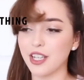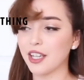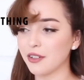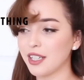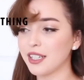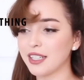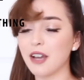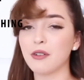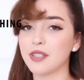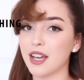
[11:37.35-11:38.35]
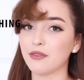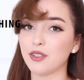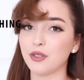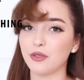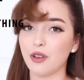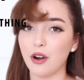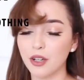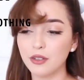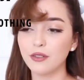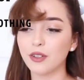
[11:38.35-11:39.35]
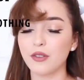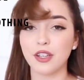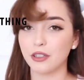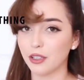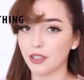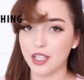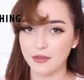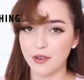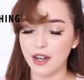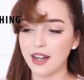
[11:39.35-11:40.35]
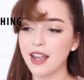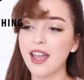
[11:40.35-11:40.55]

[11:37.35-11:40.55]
Like, you need to narrow down to the article of clothing you're looking for.